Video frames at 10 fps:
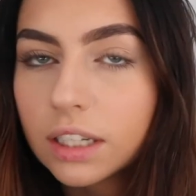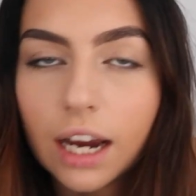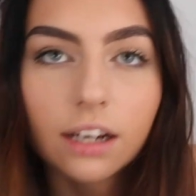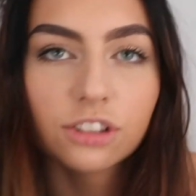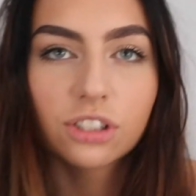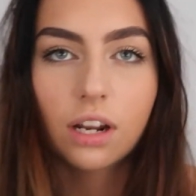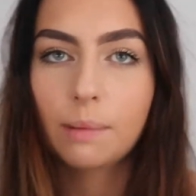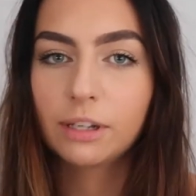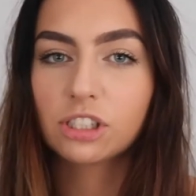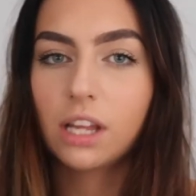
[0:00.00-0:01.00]
Yeah, just thought I
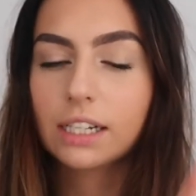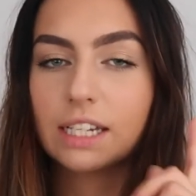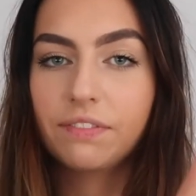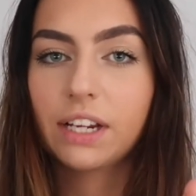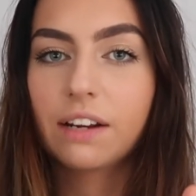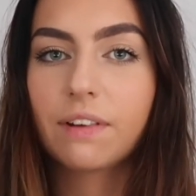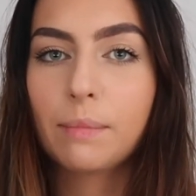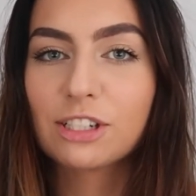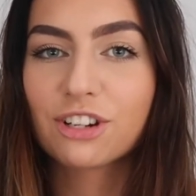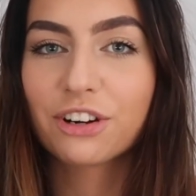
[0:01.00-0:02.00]
mentioned that because I forget if I
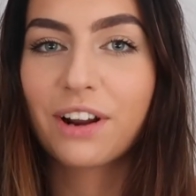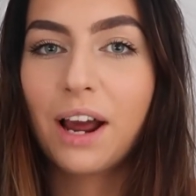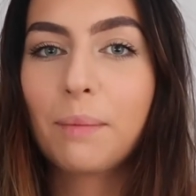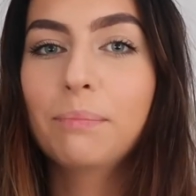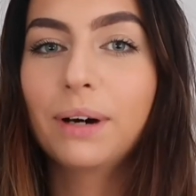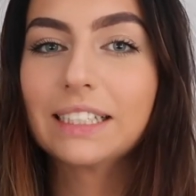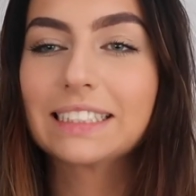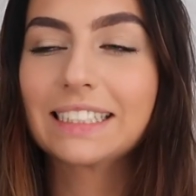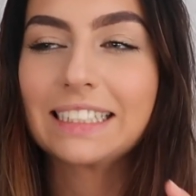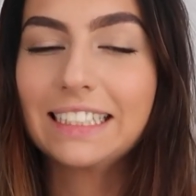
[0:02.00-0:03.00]
mentioned it or not.
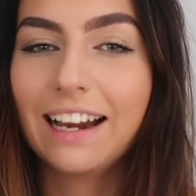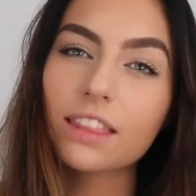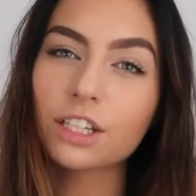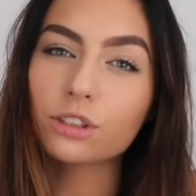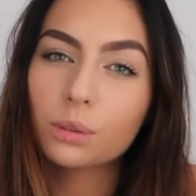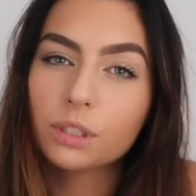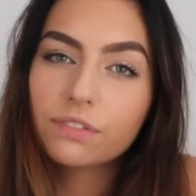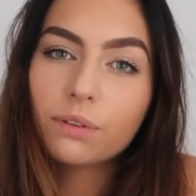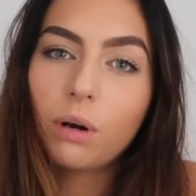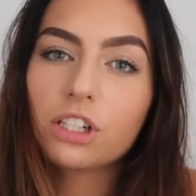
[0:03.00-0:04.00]
But yeah, thank you so much
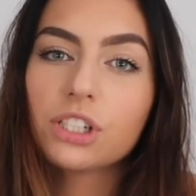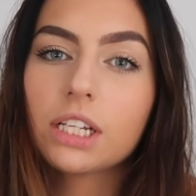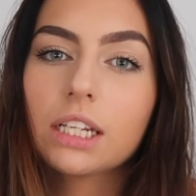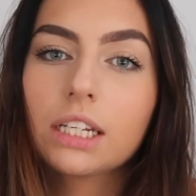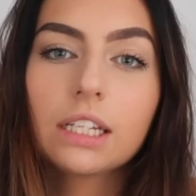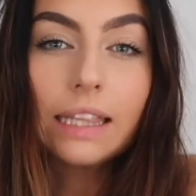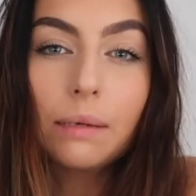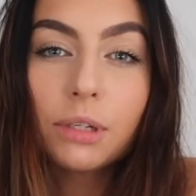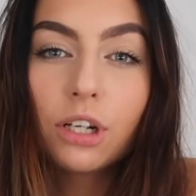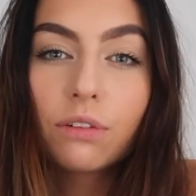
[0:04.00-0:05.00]
for watching.
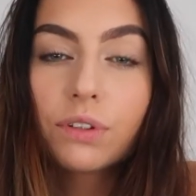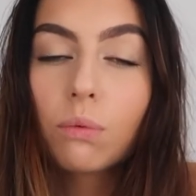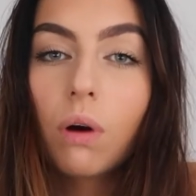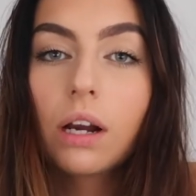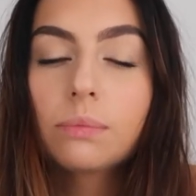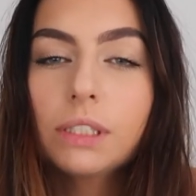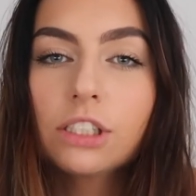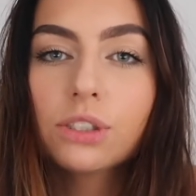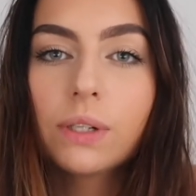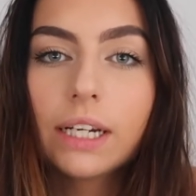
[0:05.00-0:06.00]
Let me know if you want me
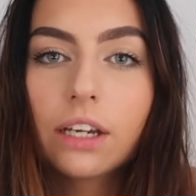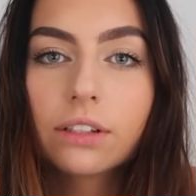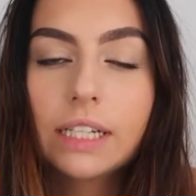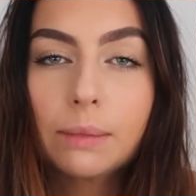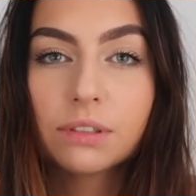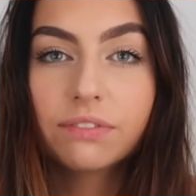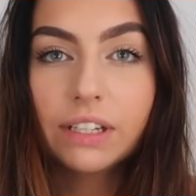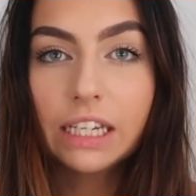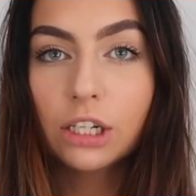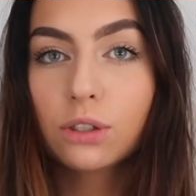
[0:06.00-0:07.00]
to do any other types of
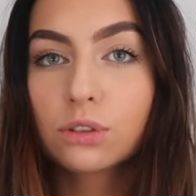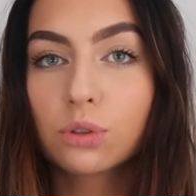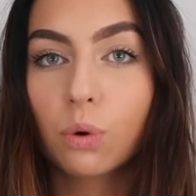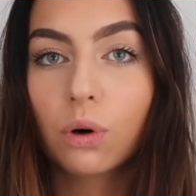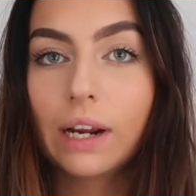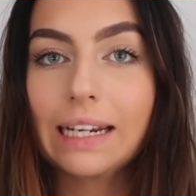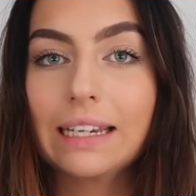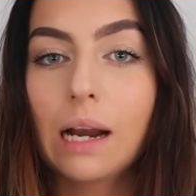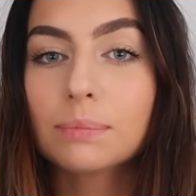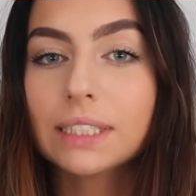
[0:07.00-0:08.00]
videos or
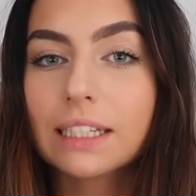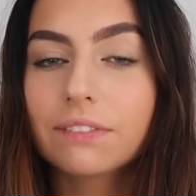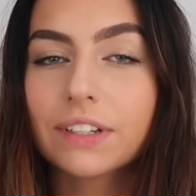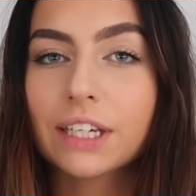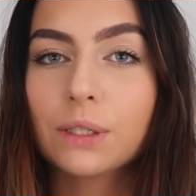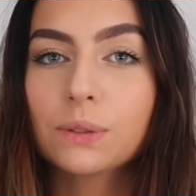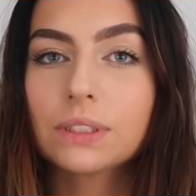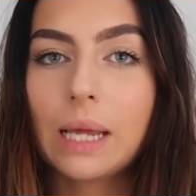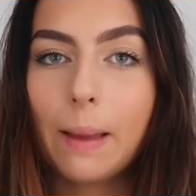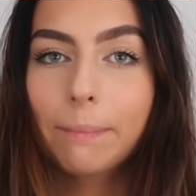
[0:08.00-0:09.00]
any updated
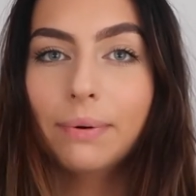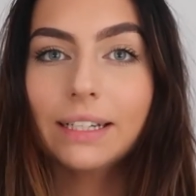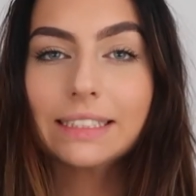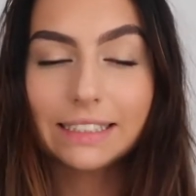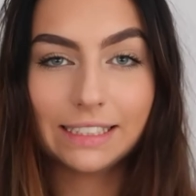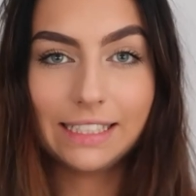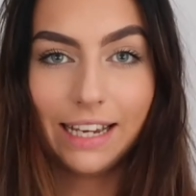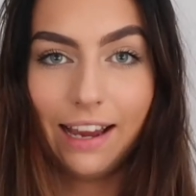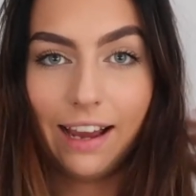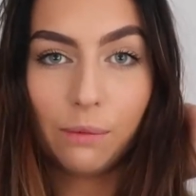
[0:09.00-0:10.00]
videos. But
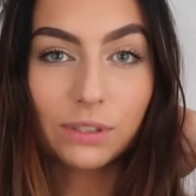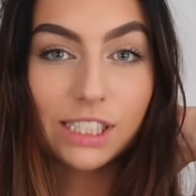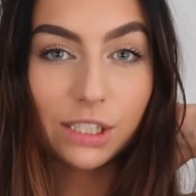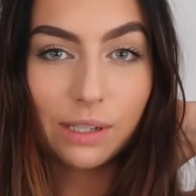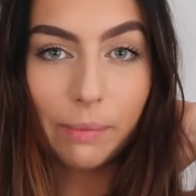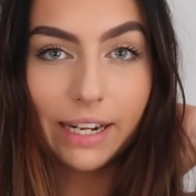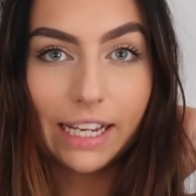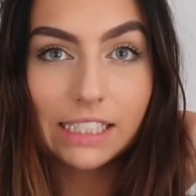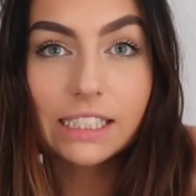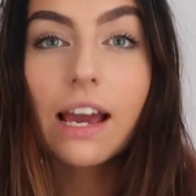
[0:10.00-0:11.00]
yeah, I will see you in my
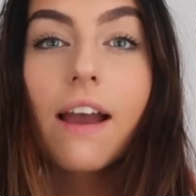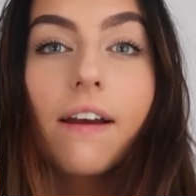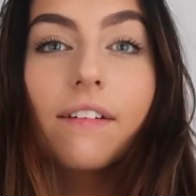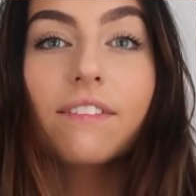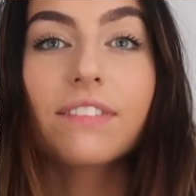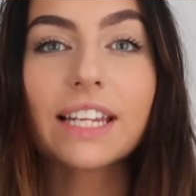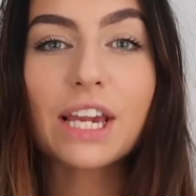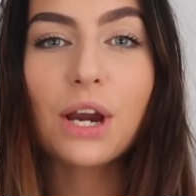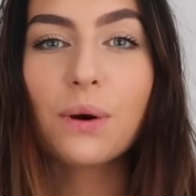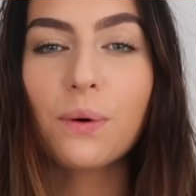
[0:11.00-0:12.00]
next
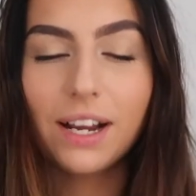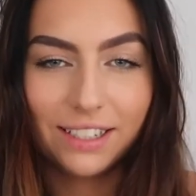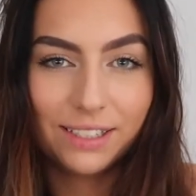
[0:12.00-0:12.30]
video.